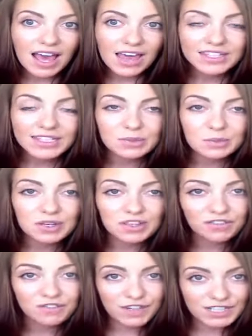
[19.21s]
This is one of
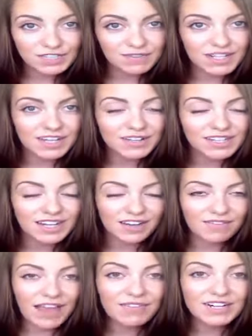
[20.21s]
the first videos that
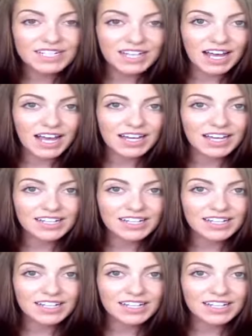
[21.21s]
I've ever done.